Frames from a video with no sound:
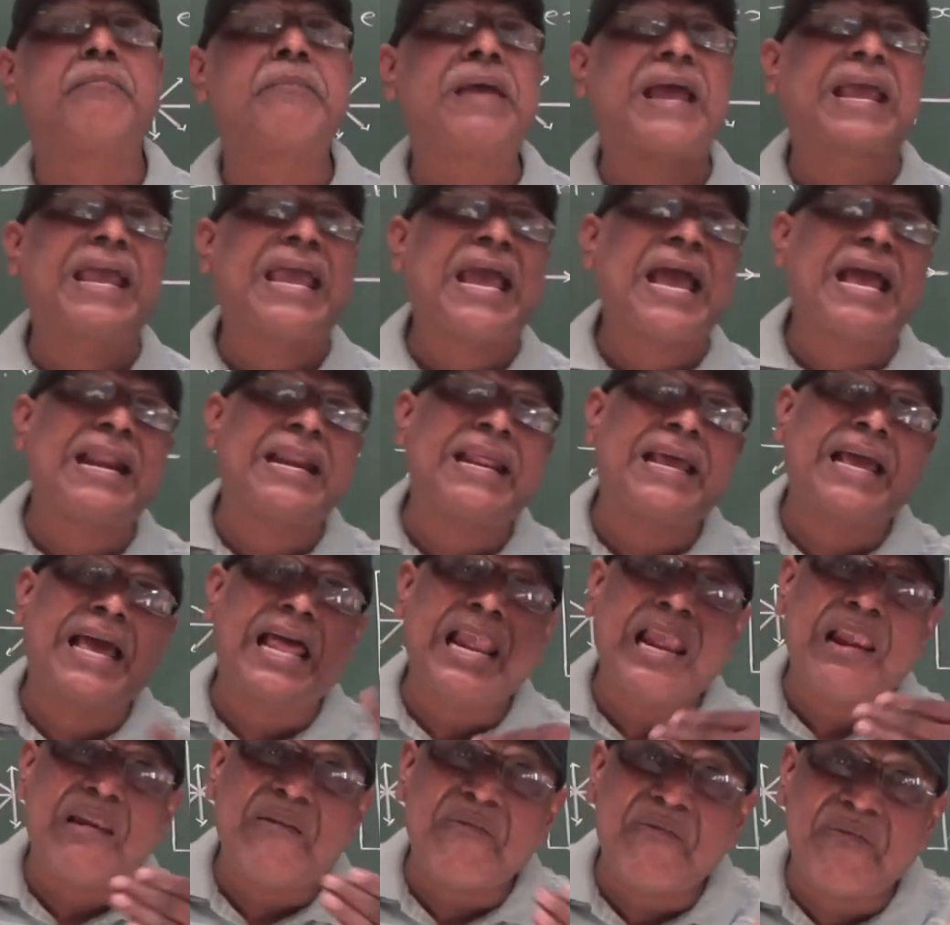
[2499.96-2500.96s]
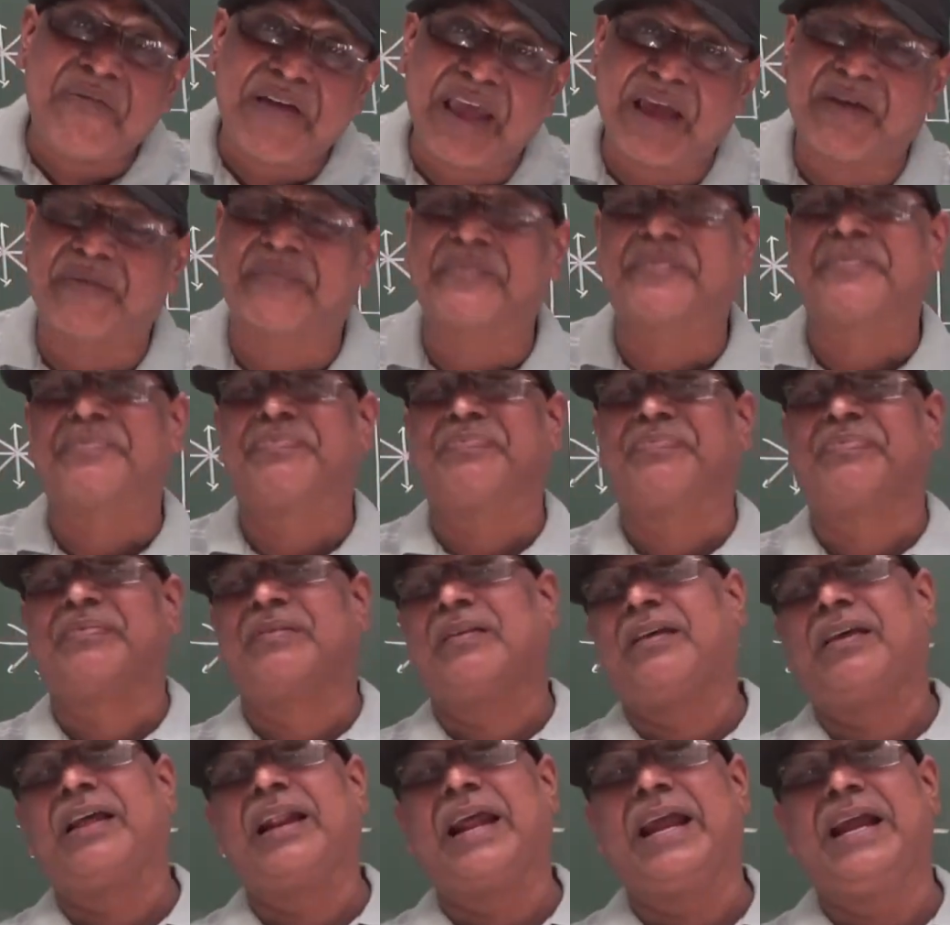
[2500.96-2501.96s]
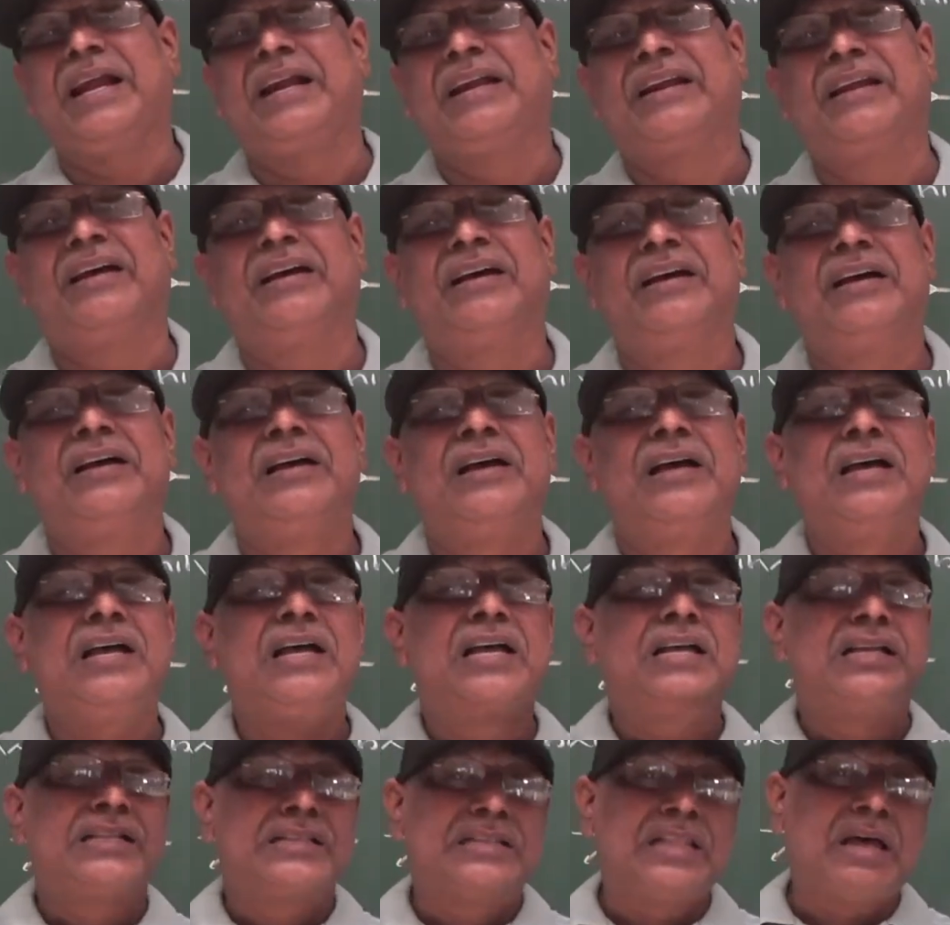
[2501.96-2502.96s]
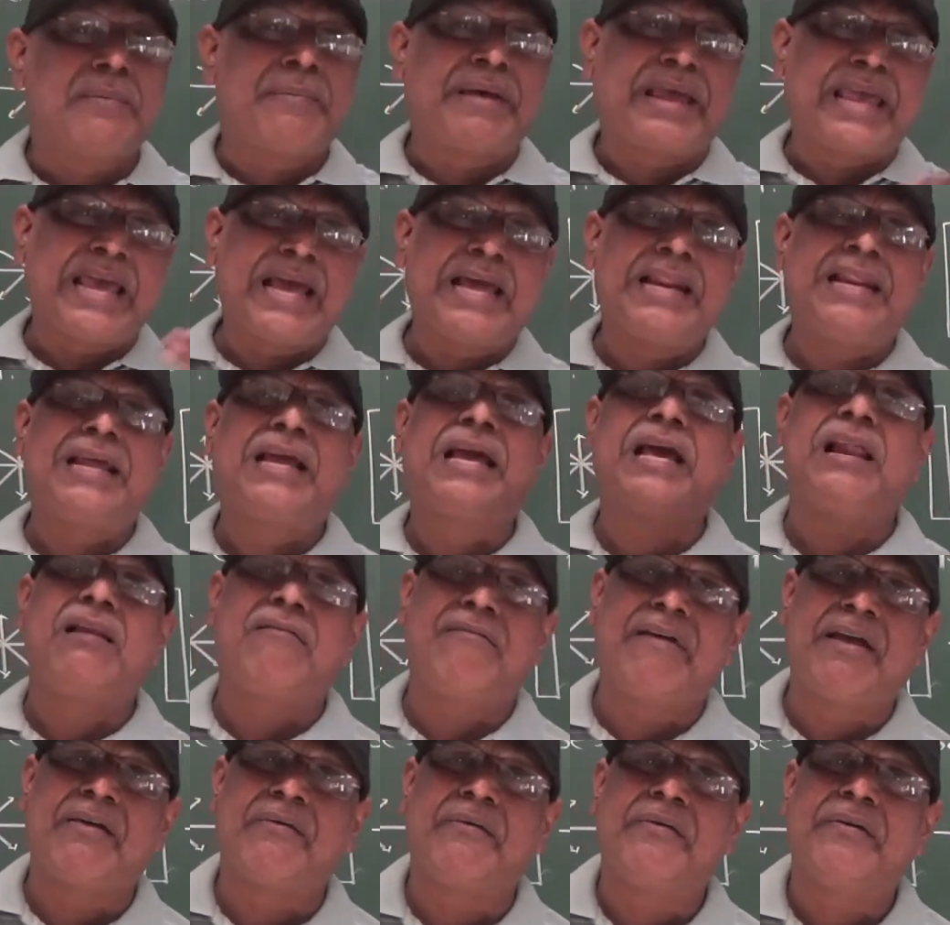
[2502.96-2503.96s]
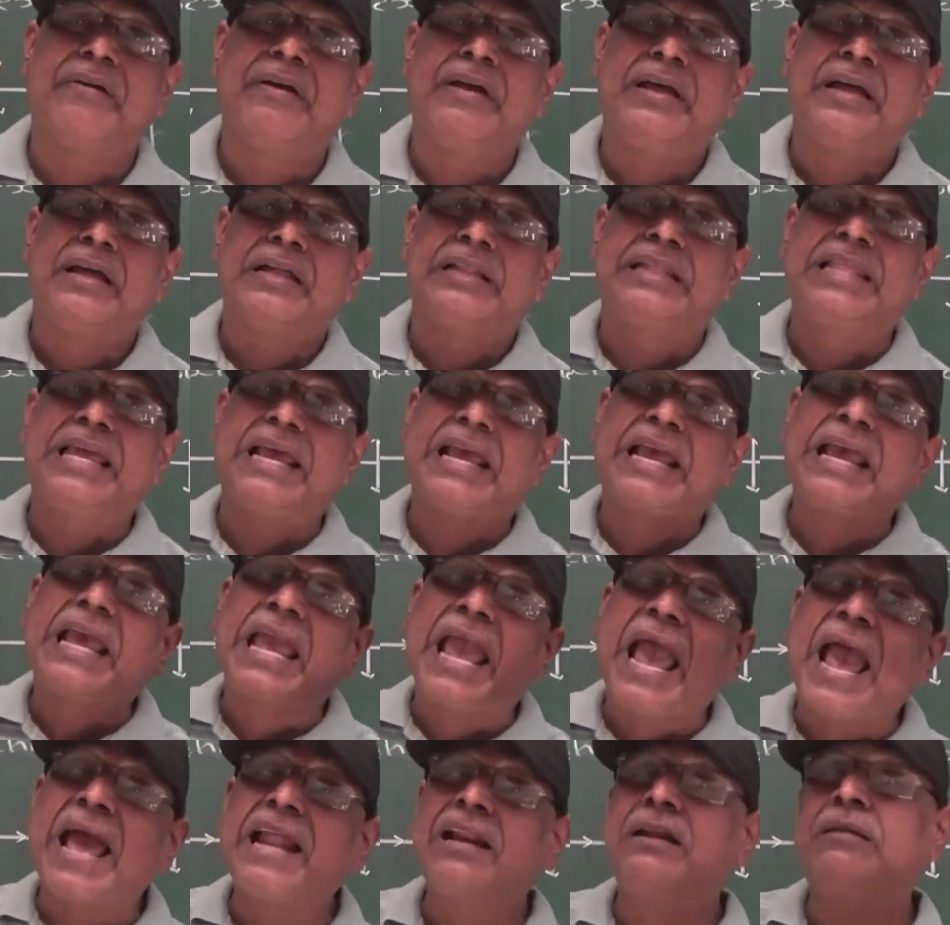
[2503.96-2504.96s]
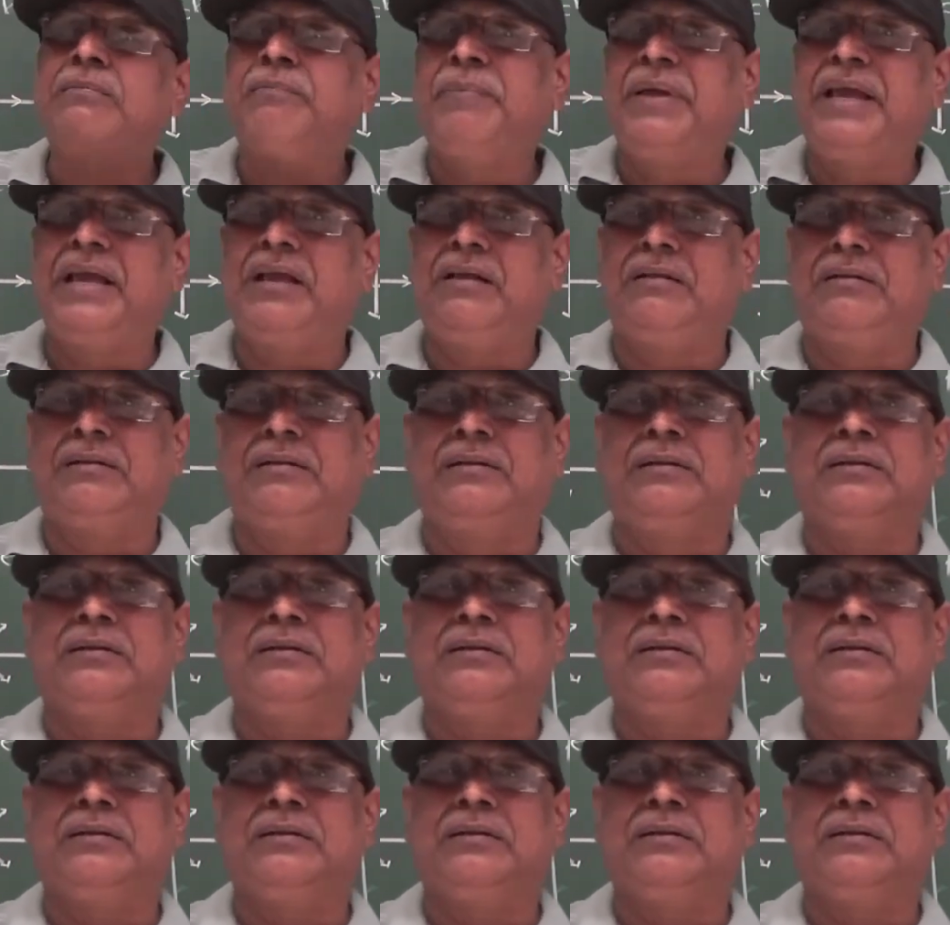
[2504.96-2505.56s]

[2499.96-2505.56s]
mechanical wave, the mechanical wave, they can be